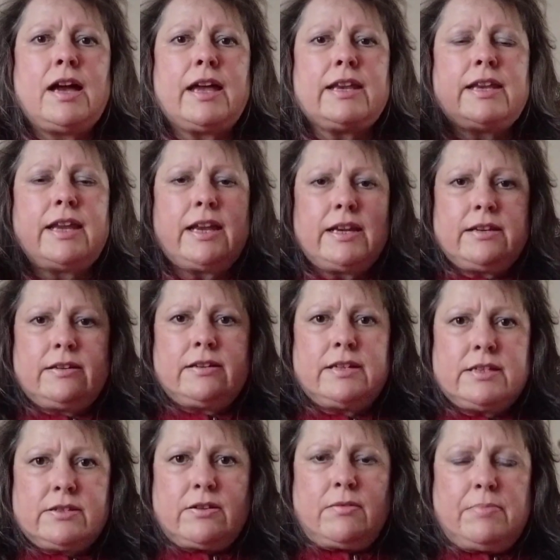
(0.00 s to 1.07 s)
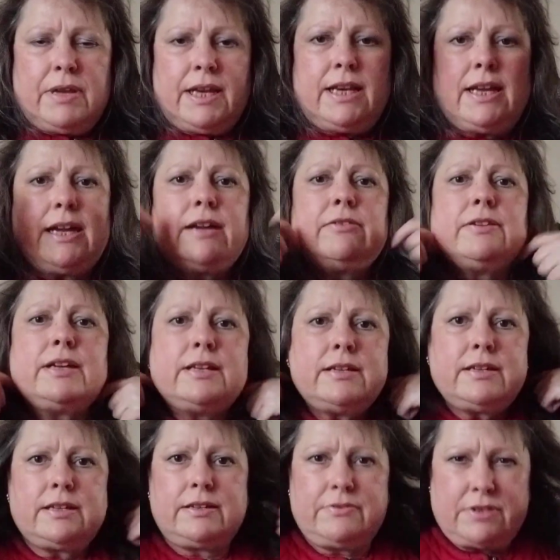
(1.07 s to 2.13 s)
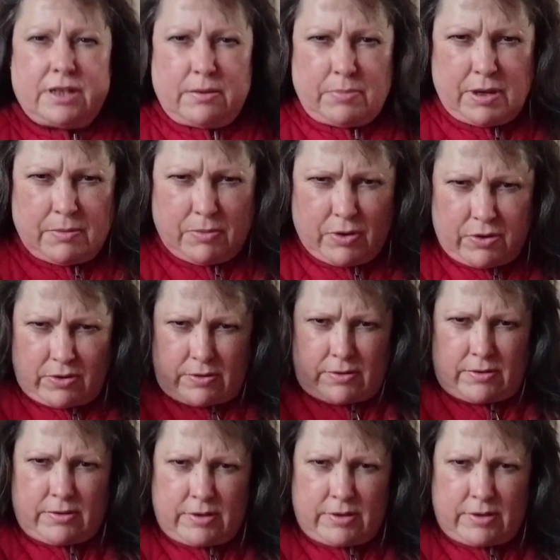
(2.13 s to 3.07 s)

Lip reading: And then it's got a bit of layering, gives it a bit more